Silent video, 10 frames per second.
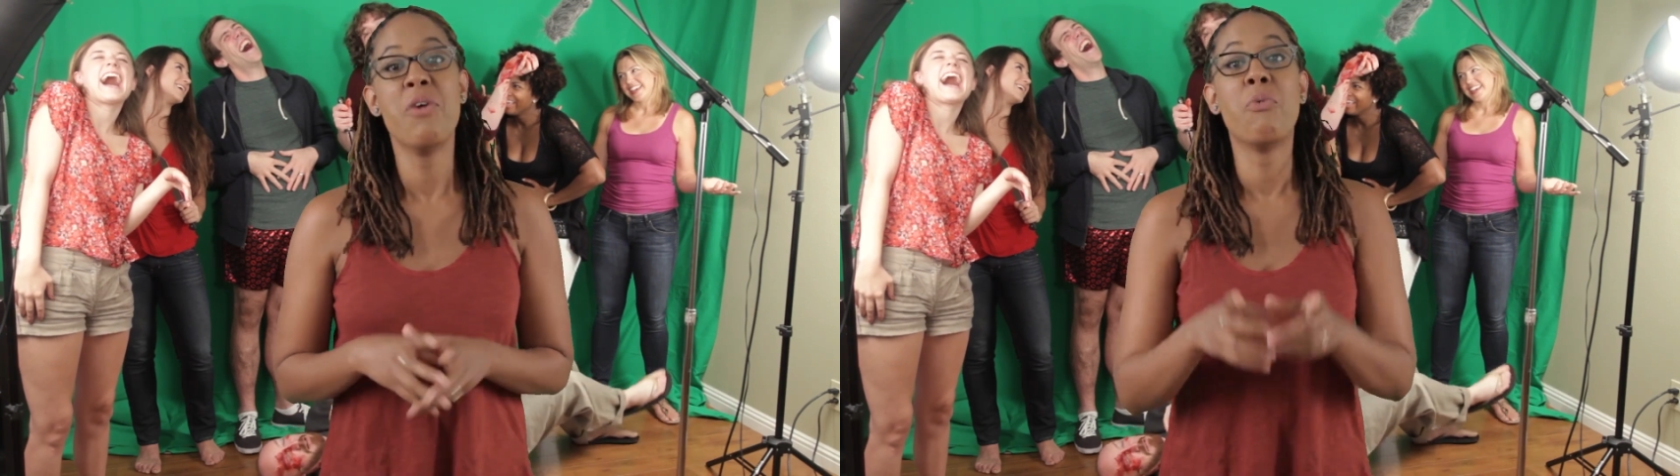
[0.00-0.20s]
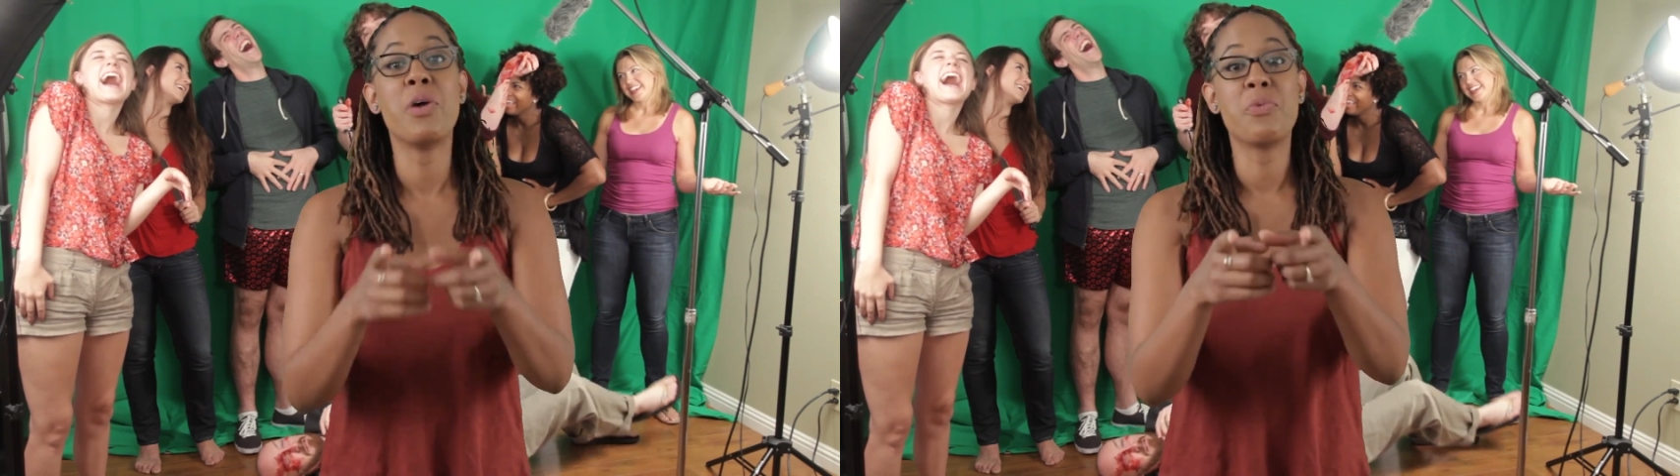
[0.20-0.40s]

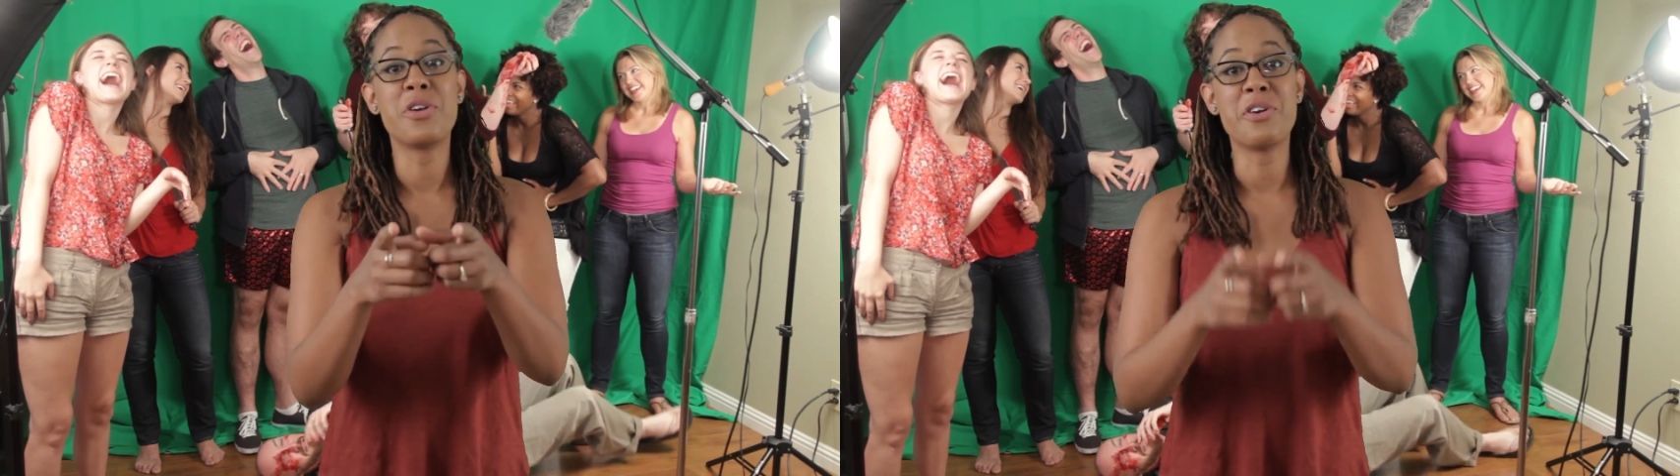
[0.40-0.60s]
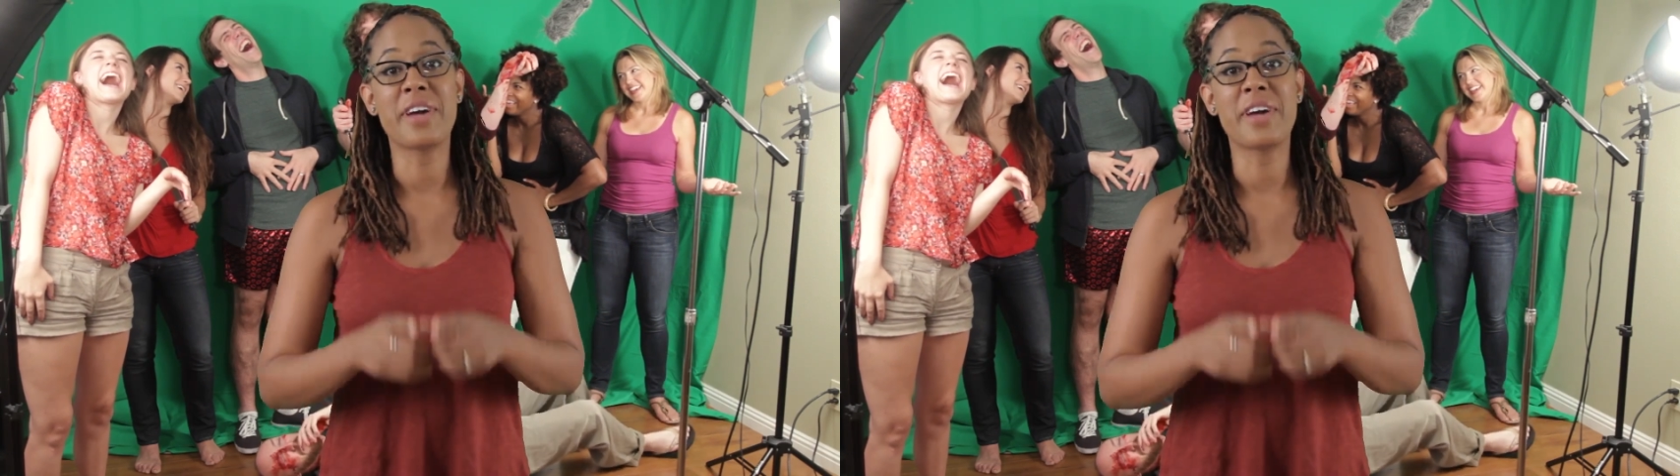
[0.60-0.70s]
One word, no